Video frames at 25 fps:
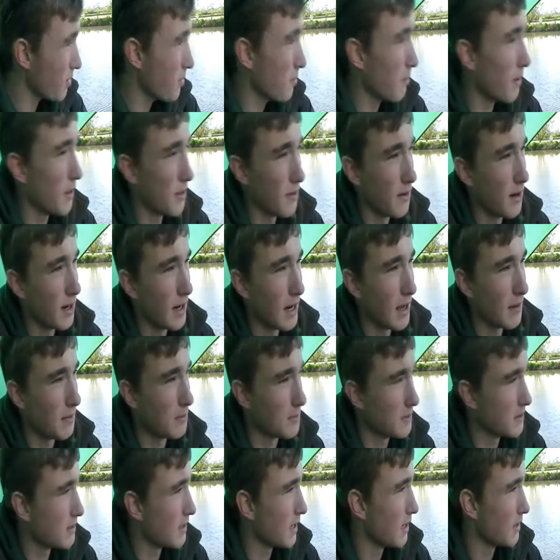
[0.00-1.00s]
whether it'll
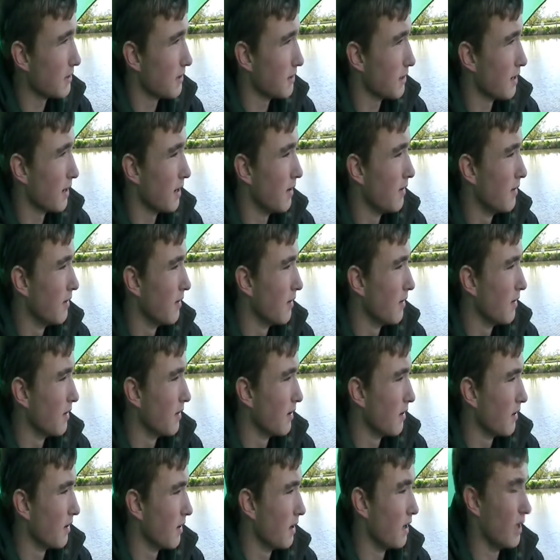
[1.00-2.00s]
happen today, I don't know.
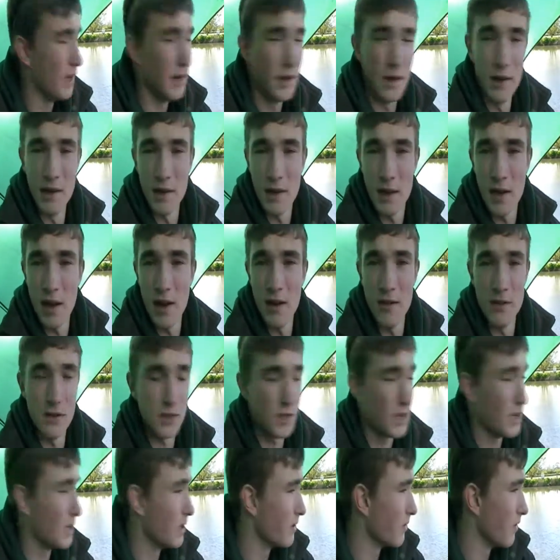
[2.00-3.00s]
I had an
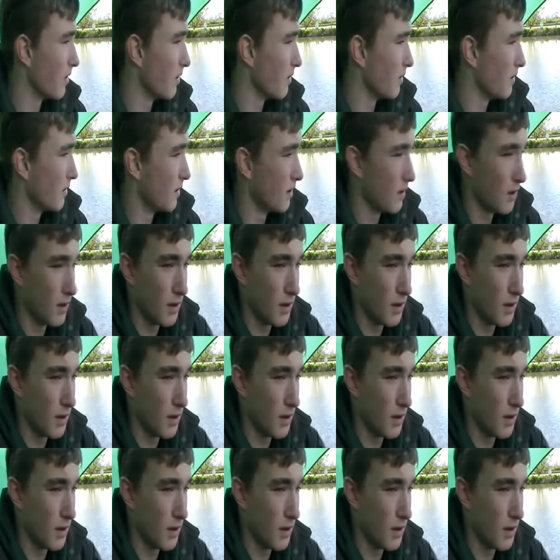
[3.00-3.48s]
occurrence earlier on.